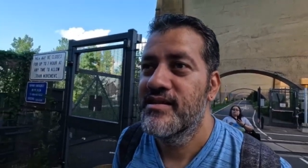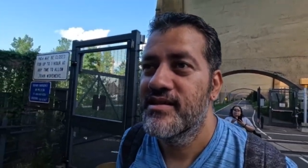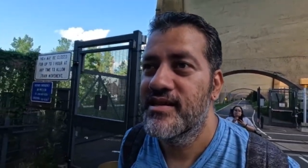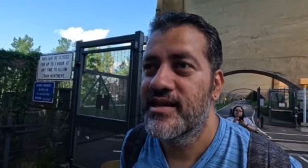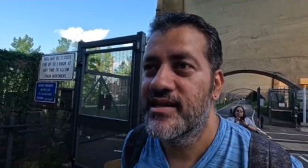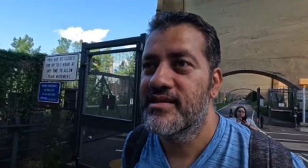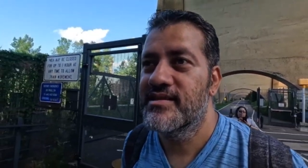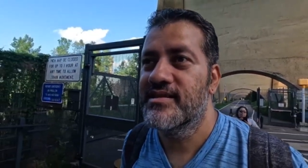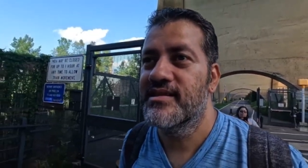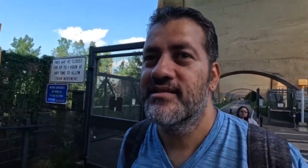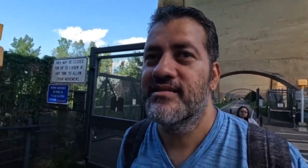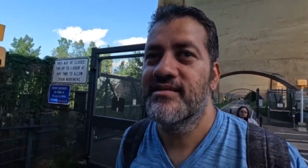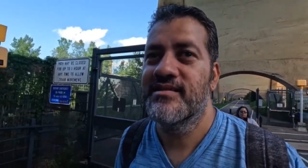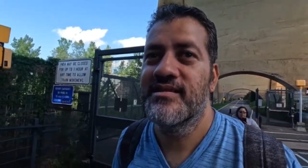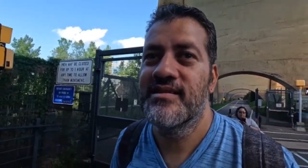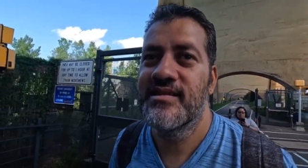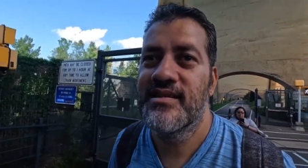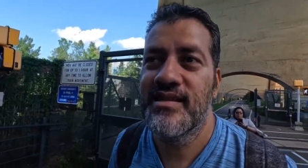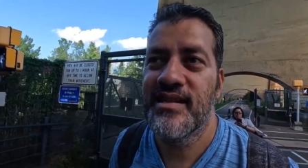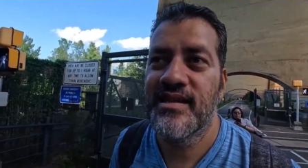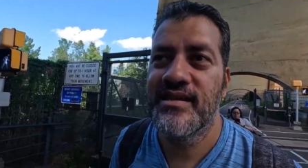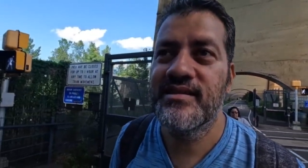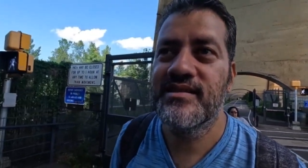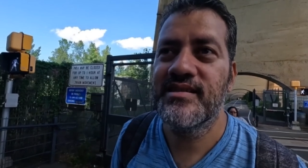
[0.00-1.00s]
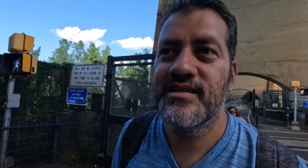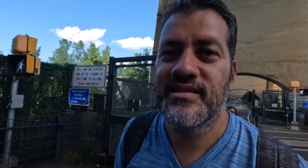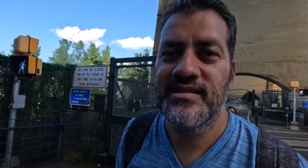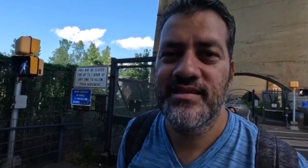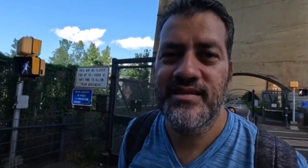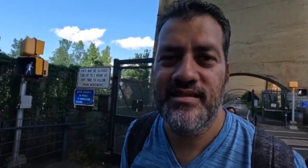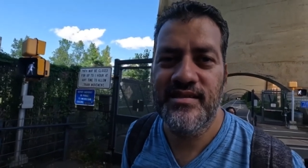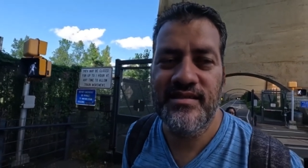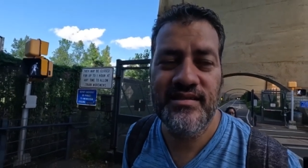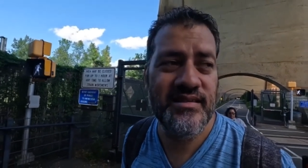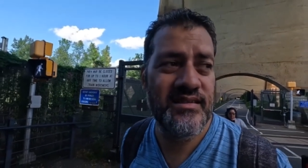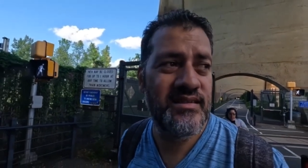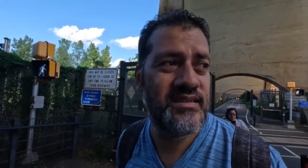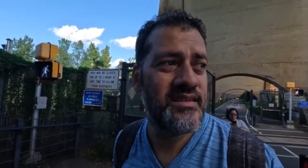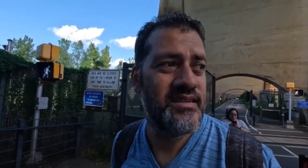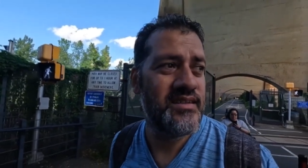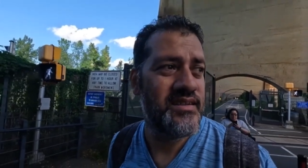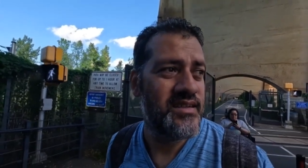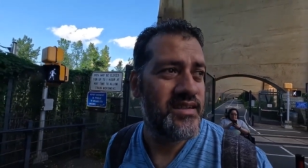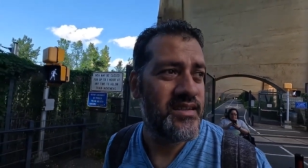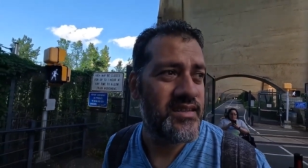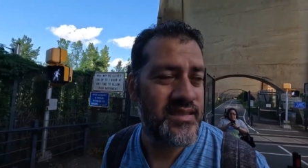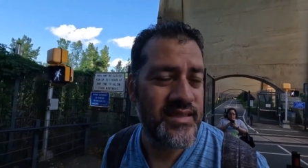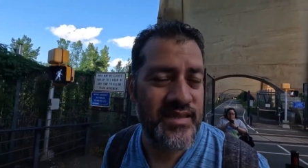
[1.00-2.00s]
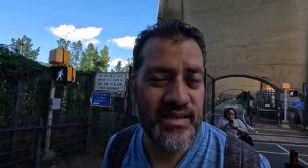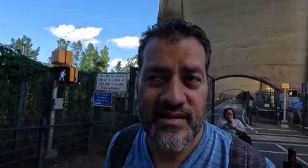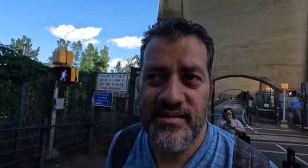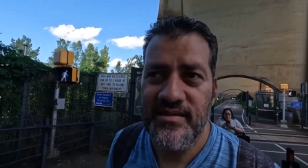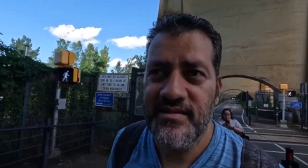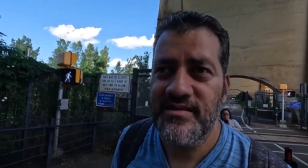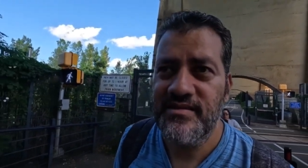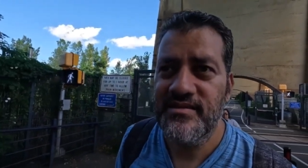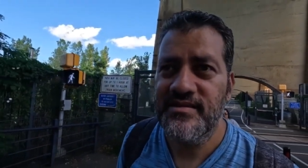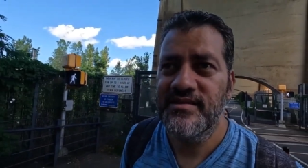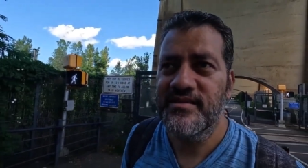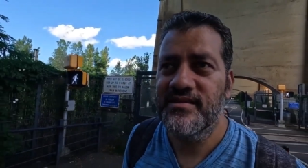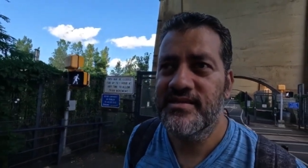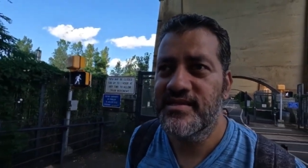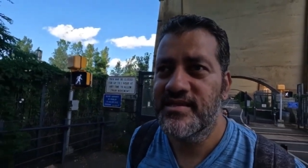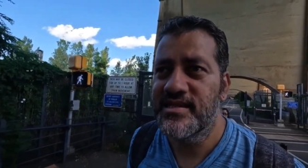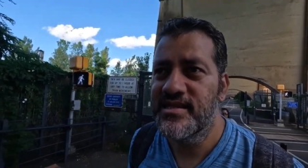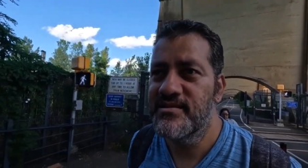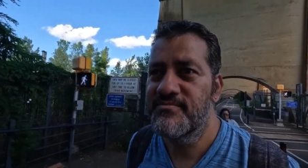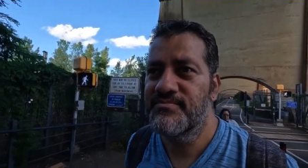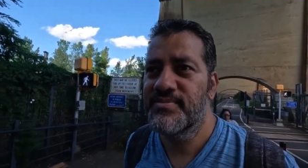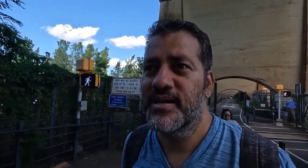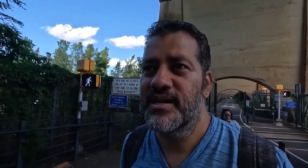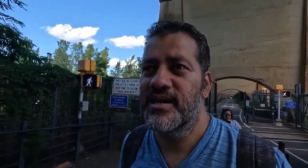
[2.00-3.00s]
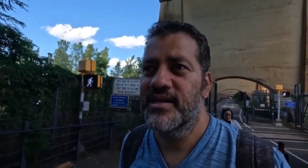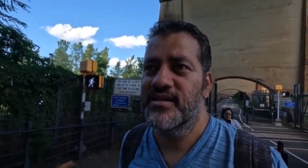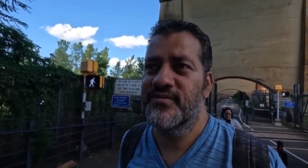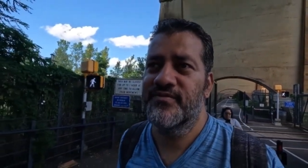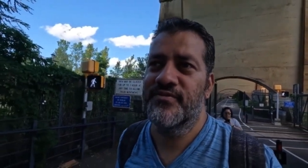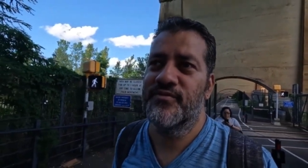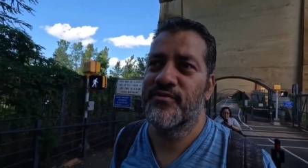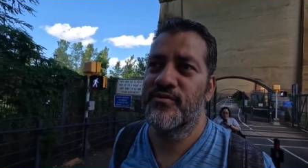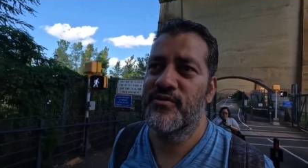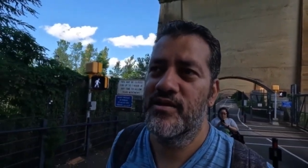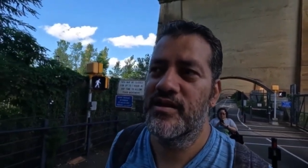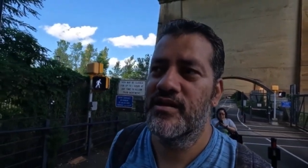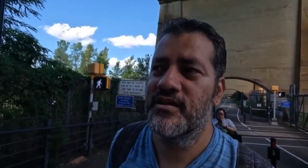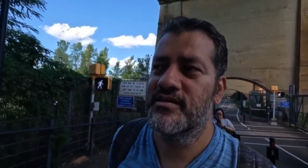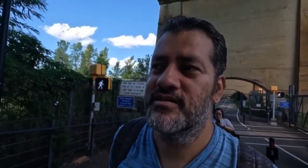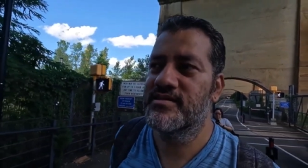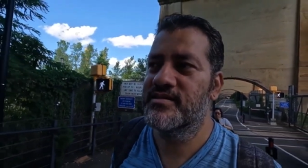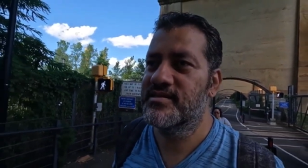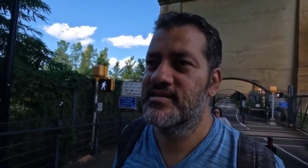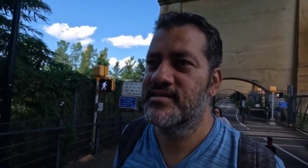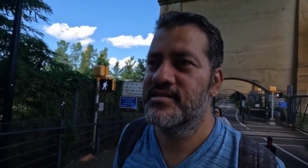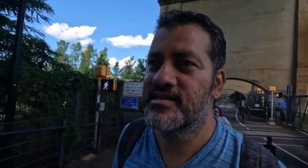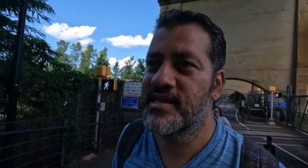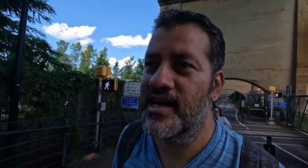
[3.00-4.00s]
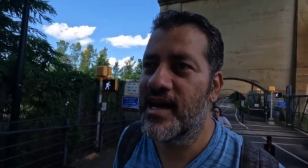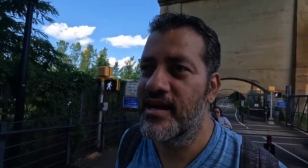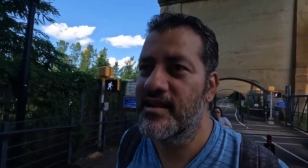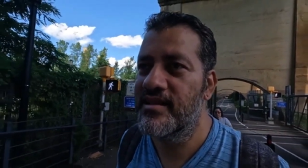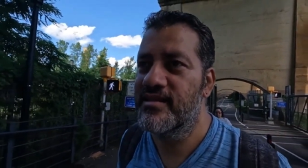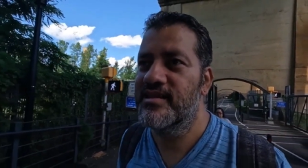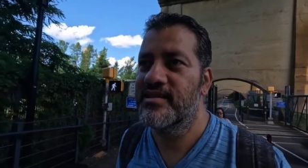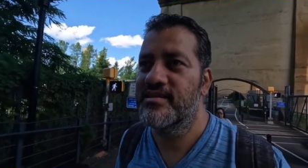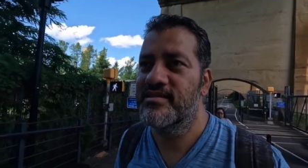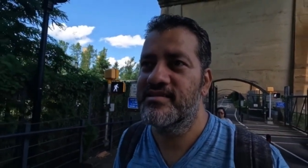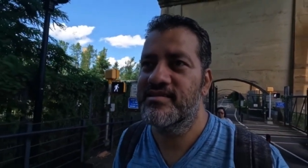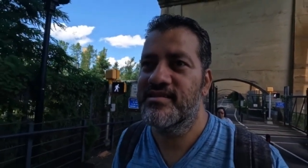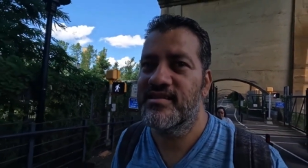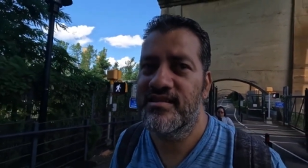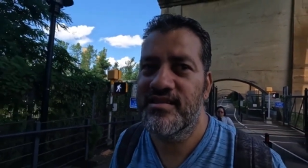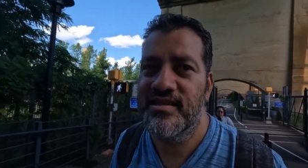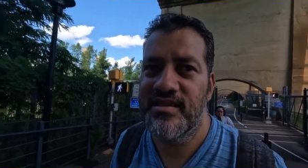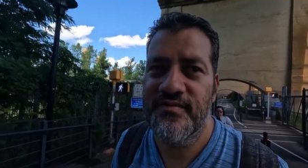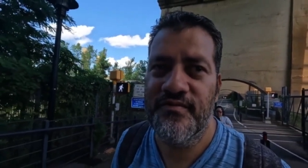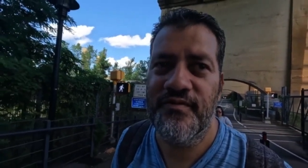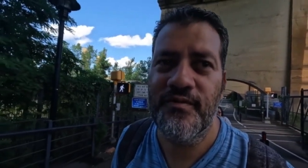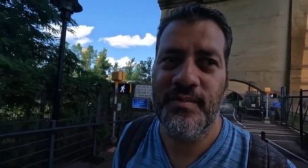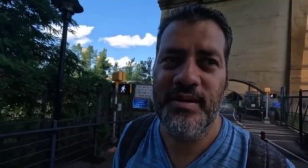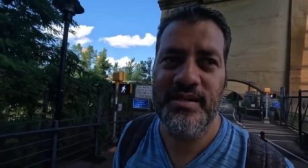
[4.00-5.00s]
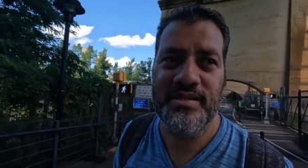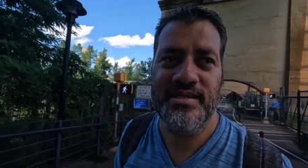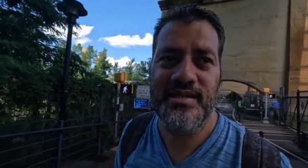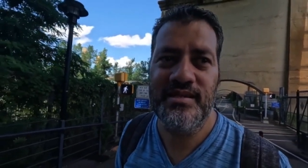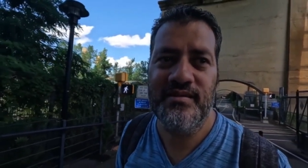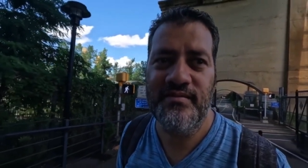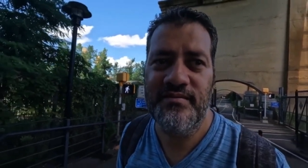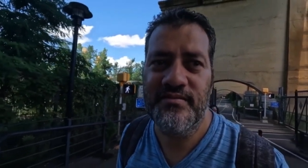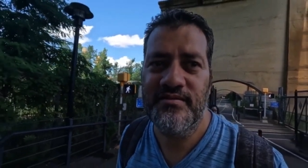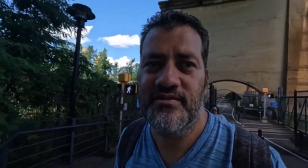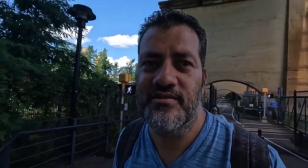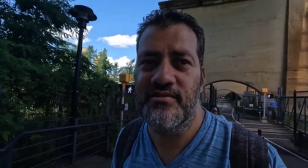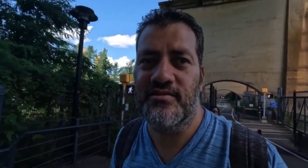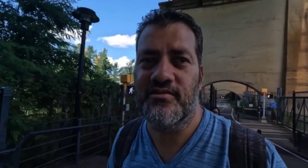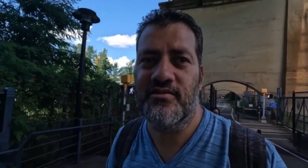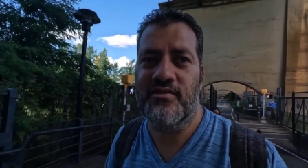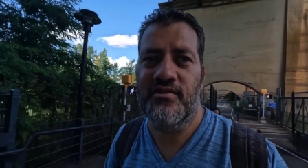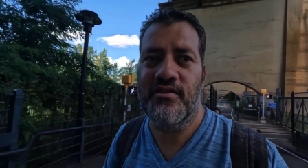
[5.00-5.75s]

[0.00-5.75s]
like the like the the, the city pass for like Saturday and Sunday for myself, because